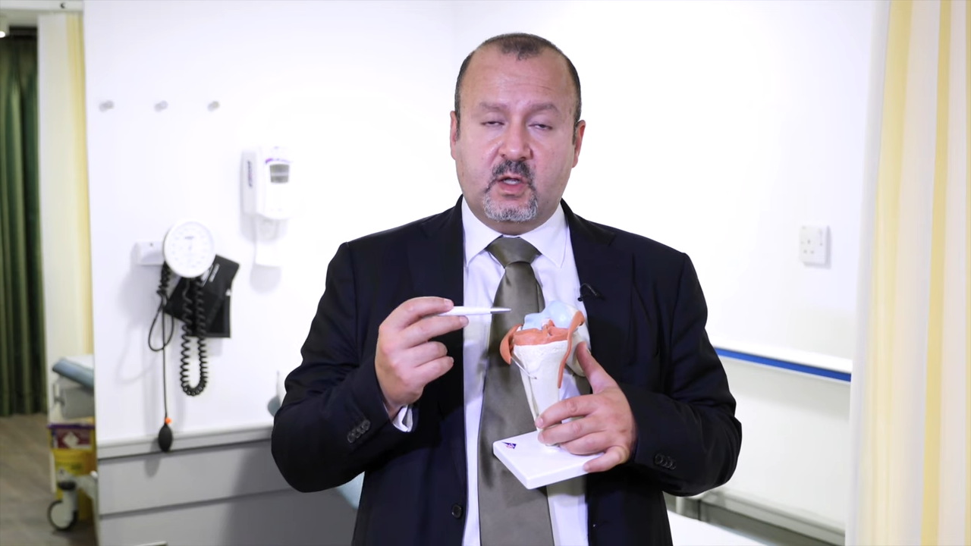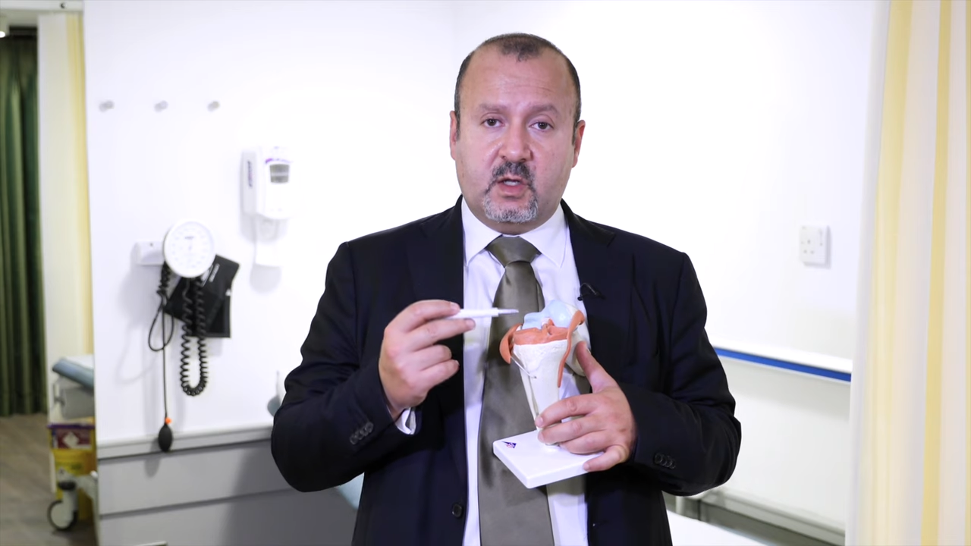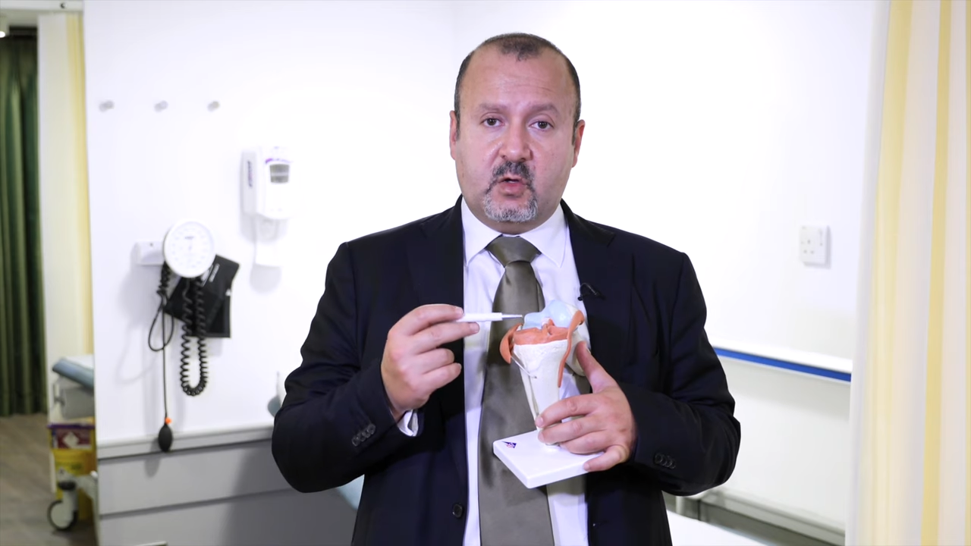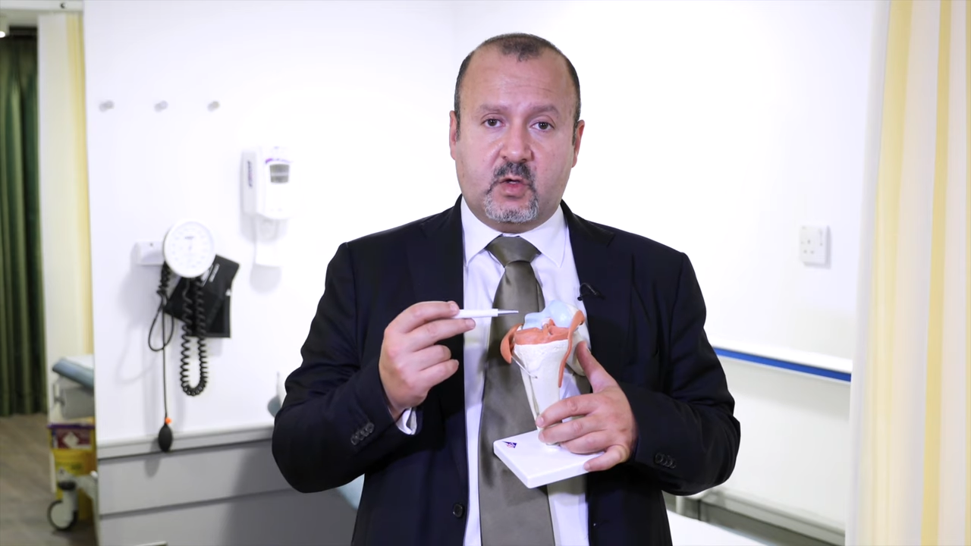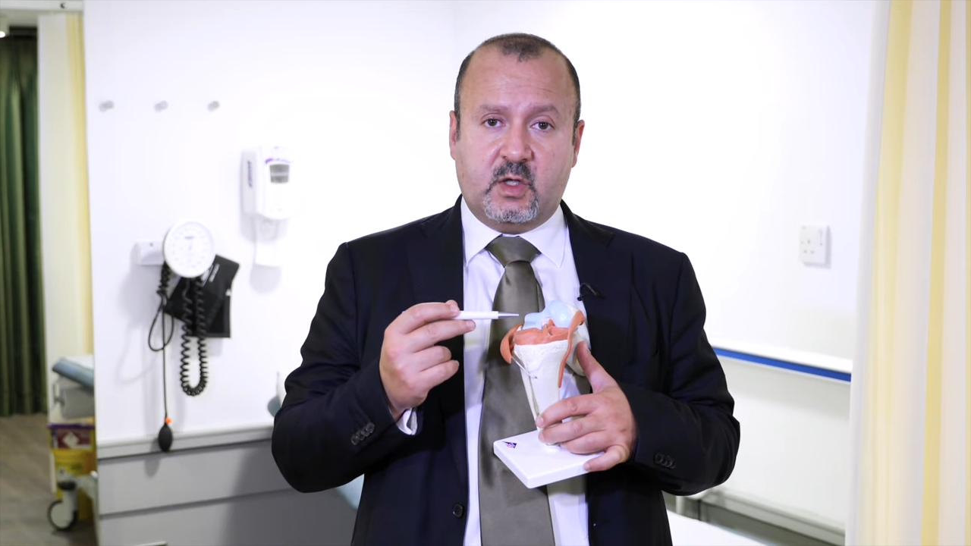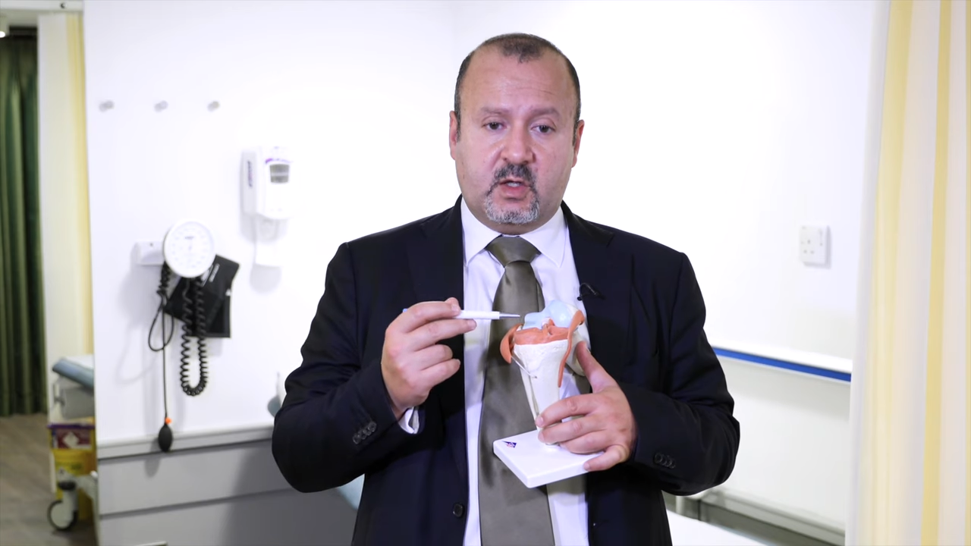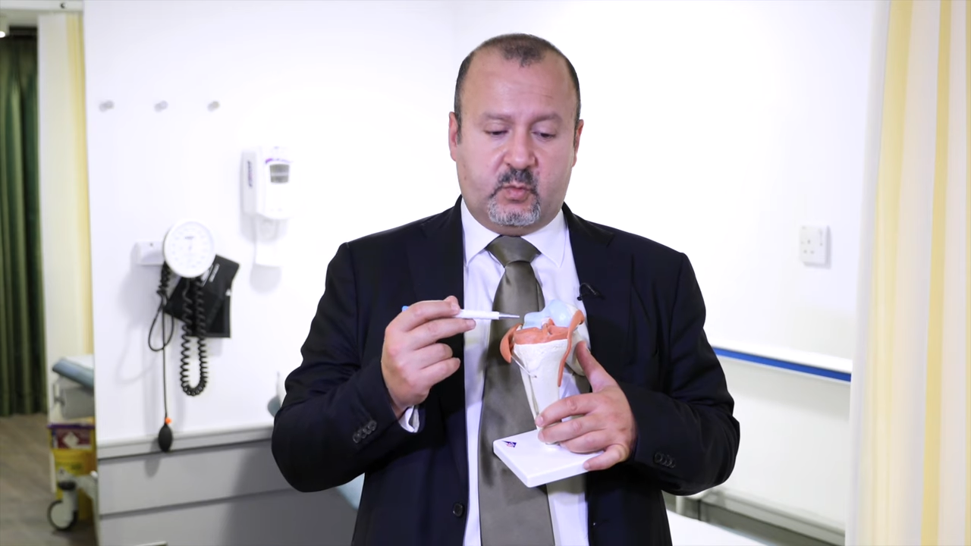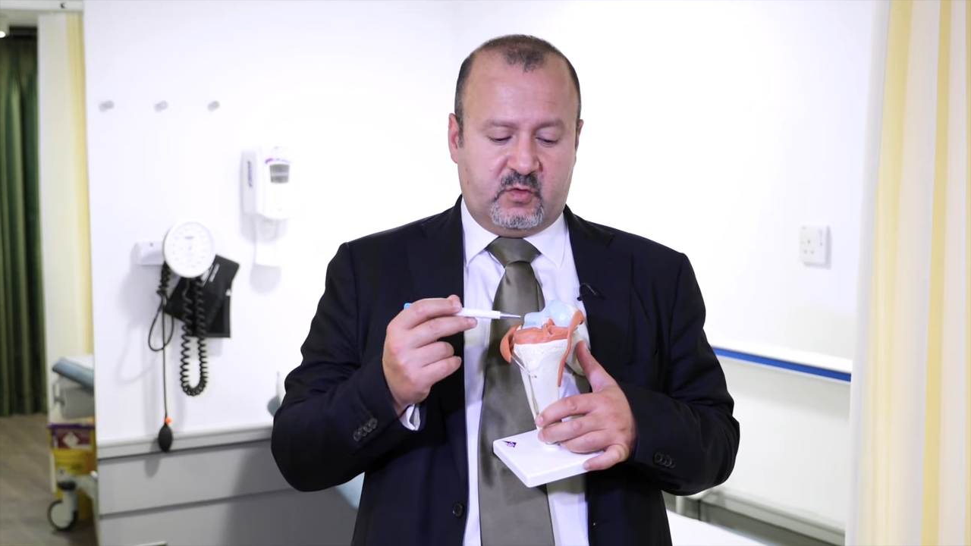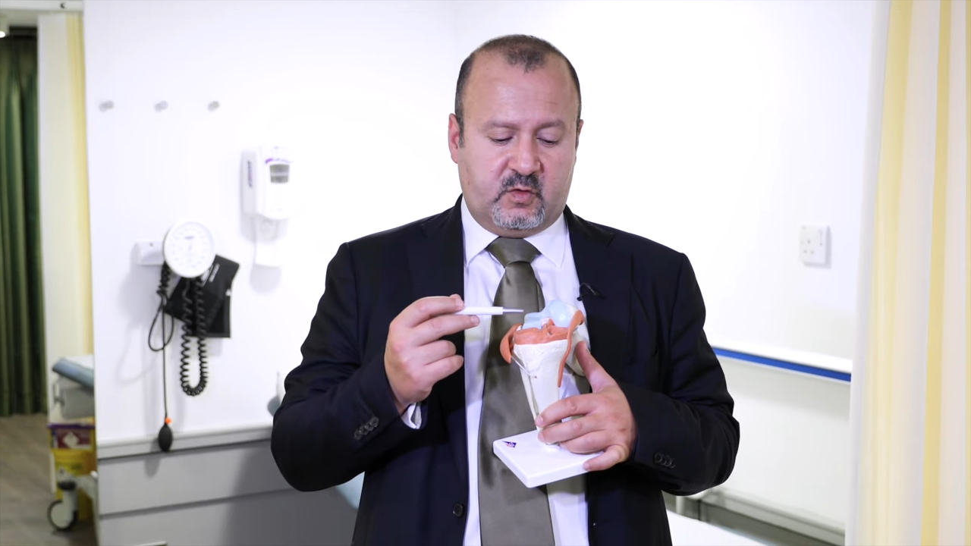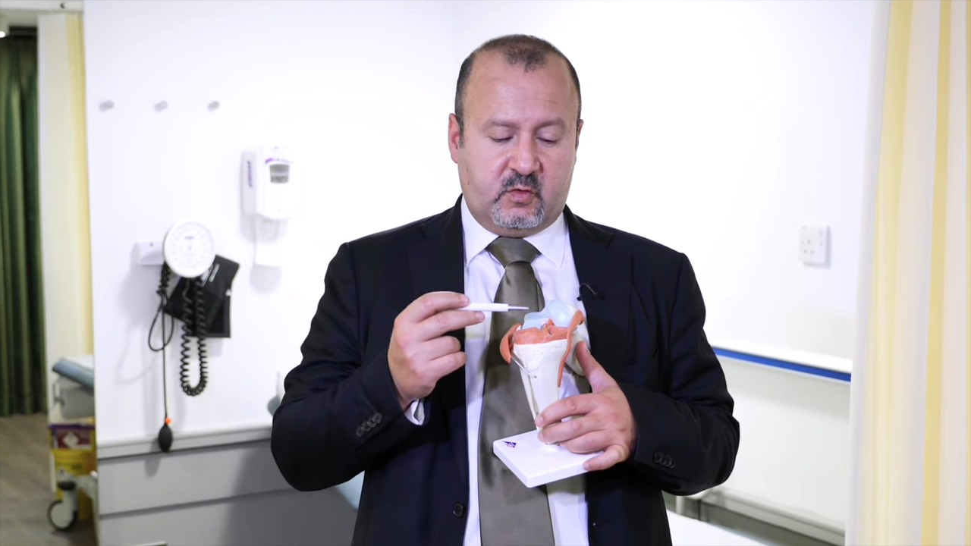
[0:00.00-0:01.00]
locking
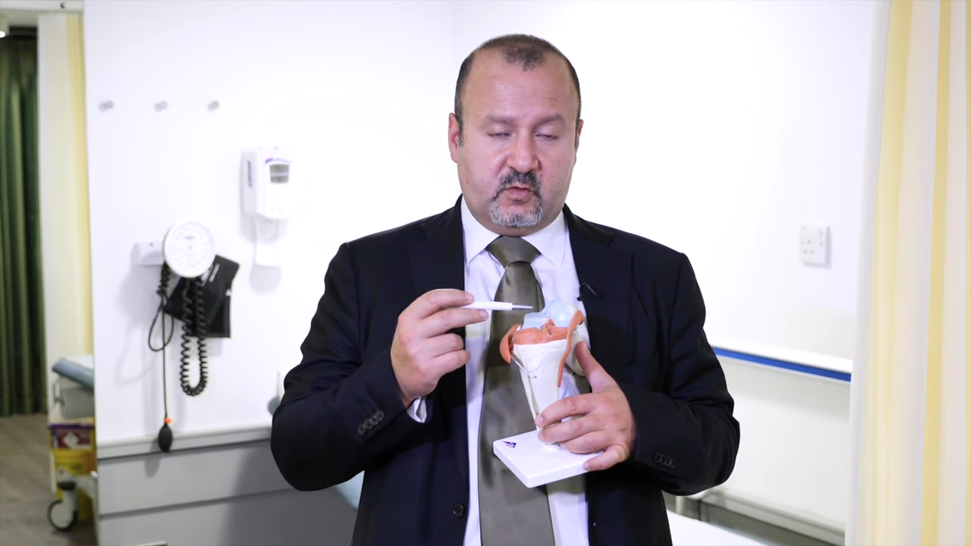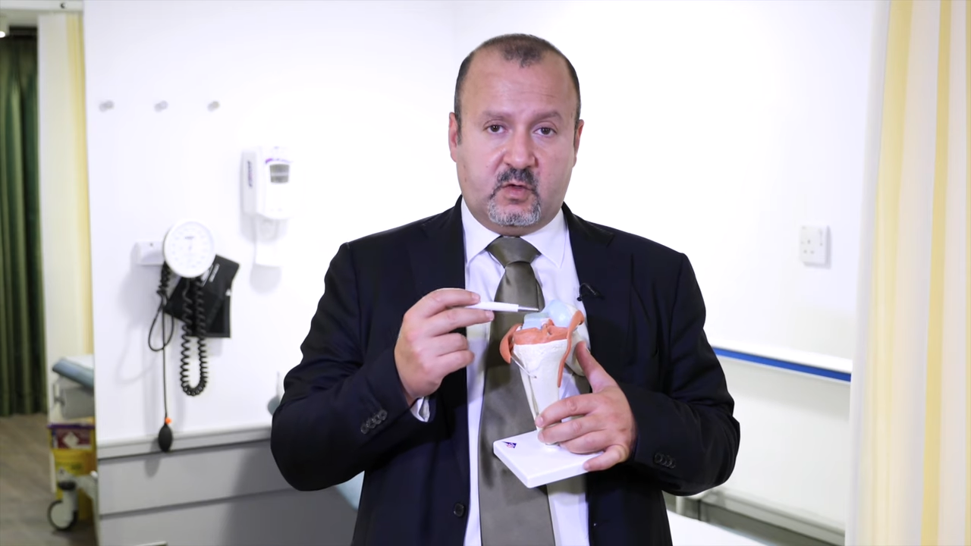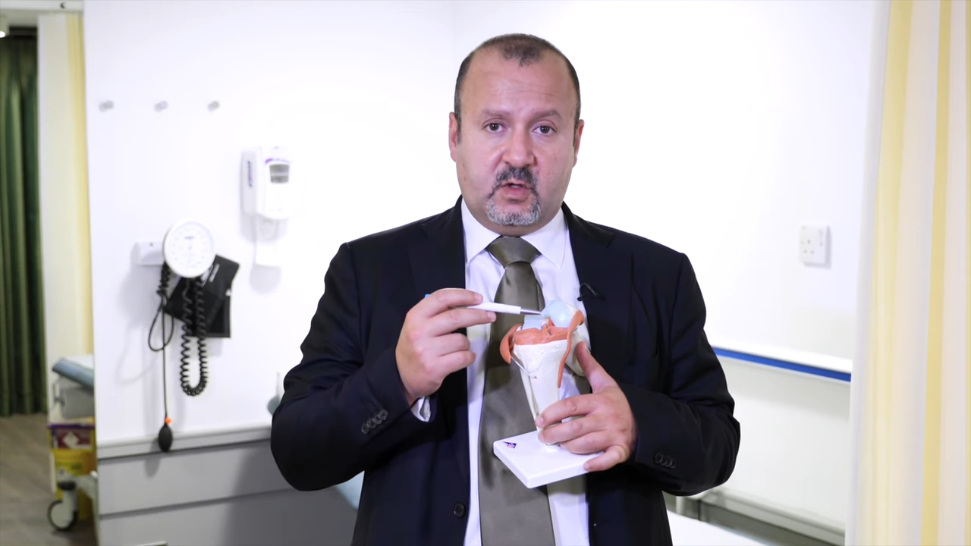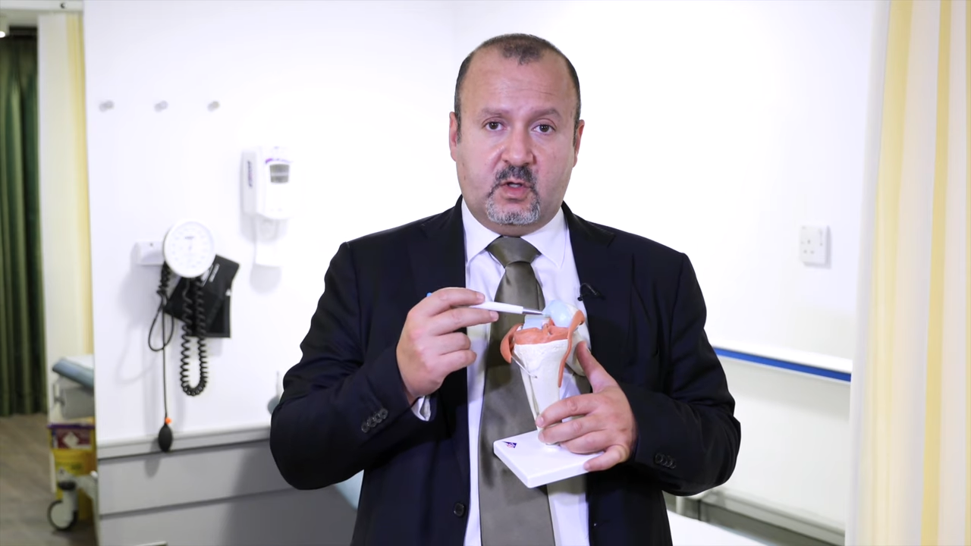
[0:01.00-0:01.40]
episodes.